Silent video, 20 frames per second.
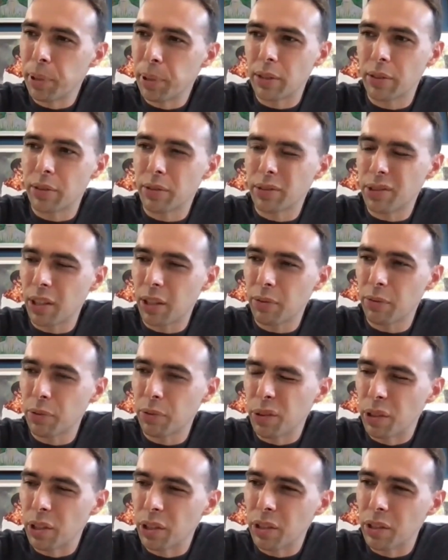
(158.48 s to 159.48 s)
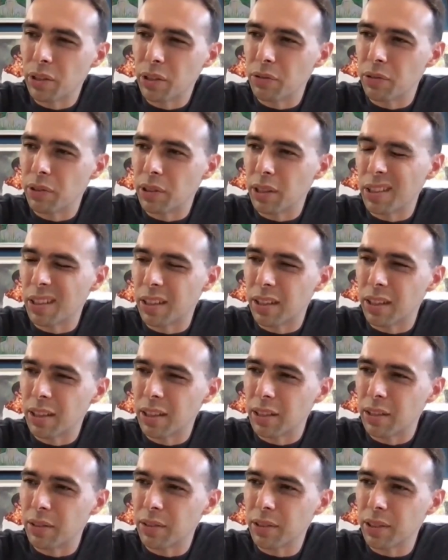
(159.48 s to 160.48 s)
piece on Channel 4 News or in The
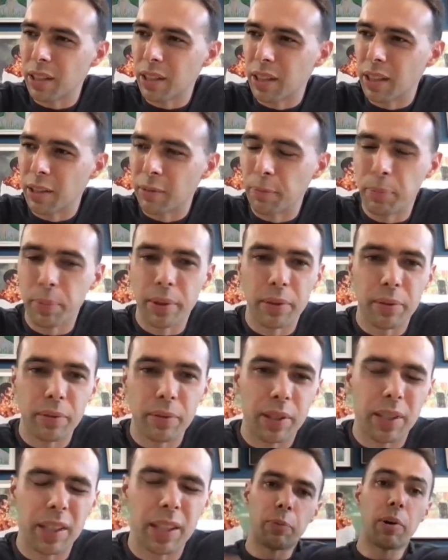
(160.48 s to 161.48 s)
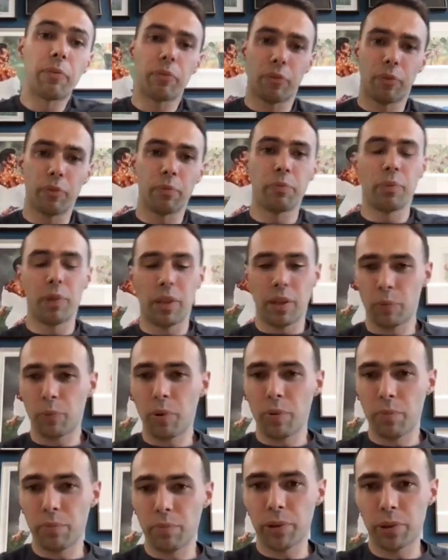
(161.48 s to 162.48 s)
Guardian or something, but it went from like
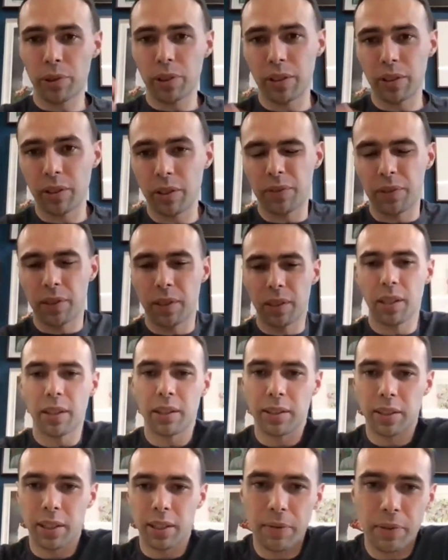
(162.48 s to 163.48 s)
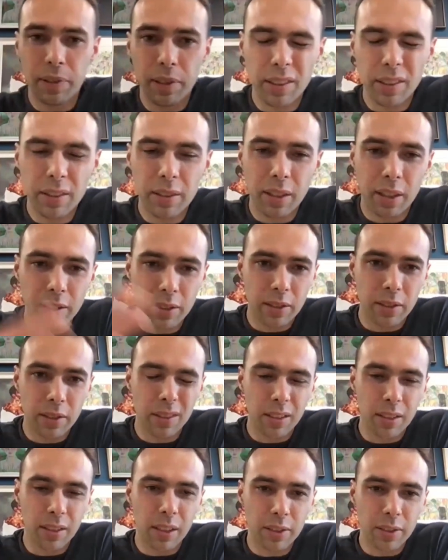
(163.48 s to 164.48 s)
one project after the other to having
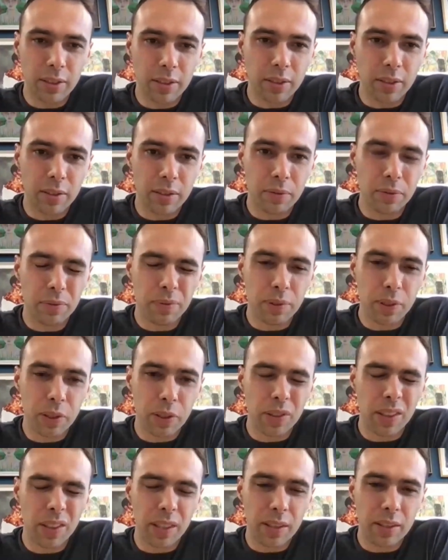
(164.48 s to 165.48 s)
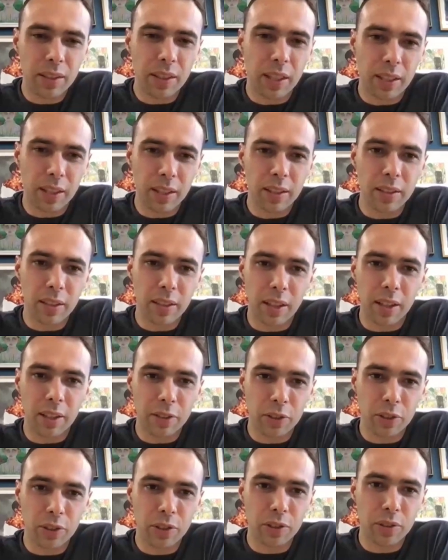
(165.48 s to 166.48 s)
dozens and dozens of units getting in
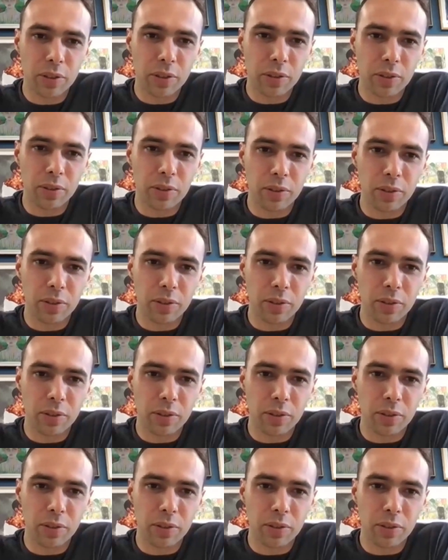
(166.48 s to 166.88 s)
touch